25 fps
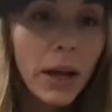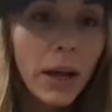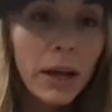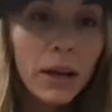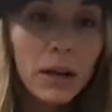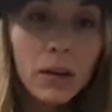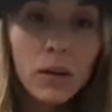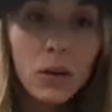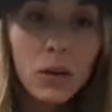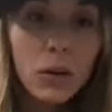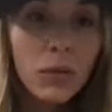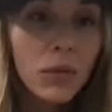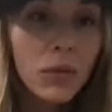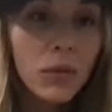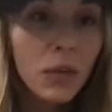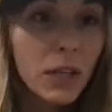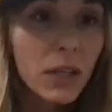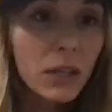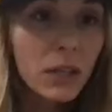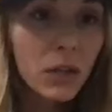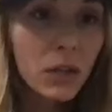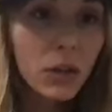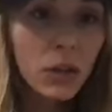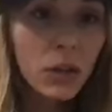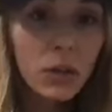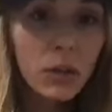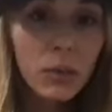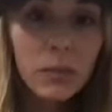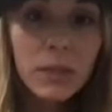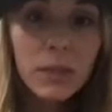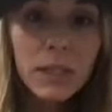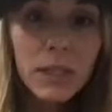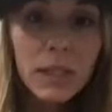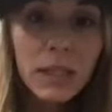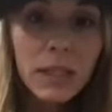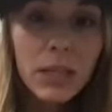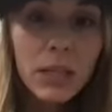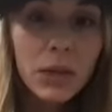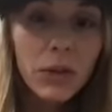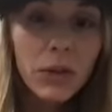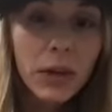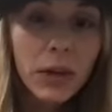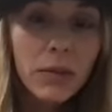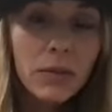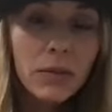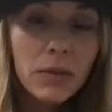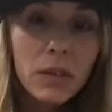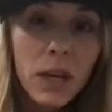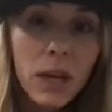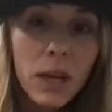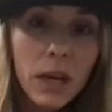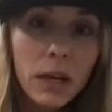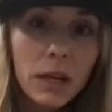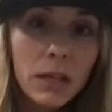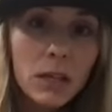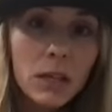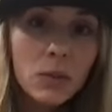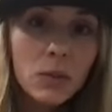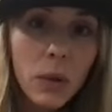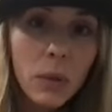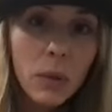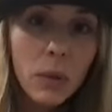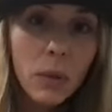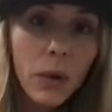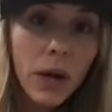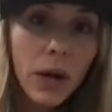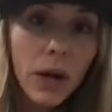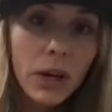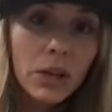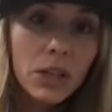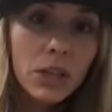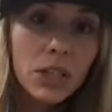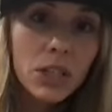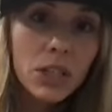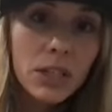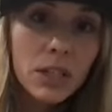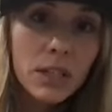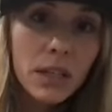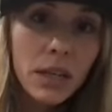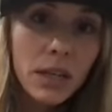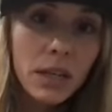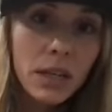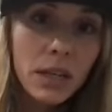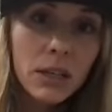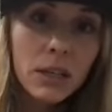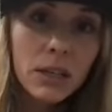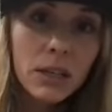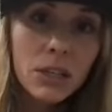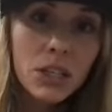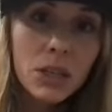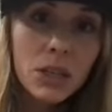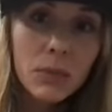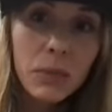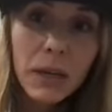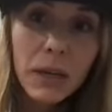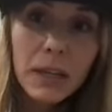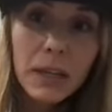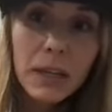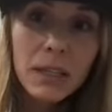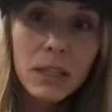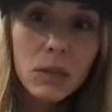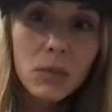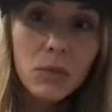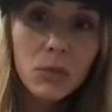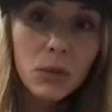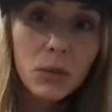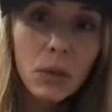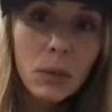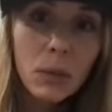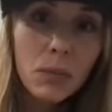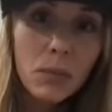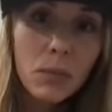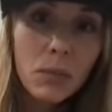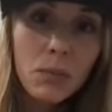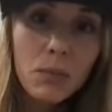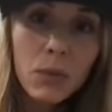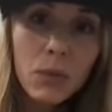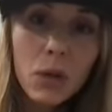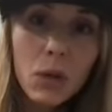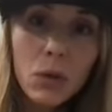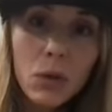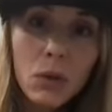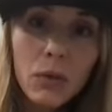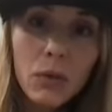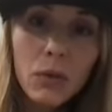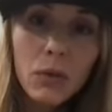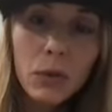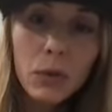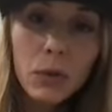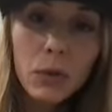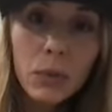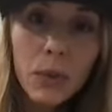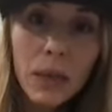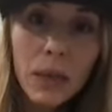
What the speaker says: don't know if you guys have heard of Sensi Graves swimwear. She makes these really beautiful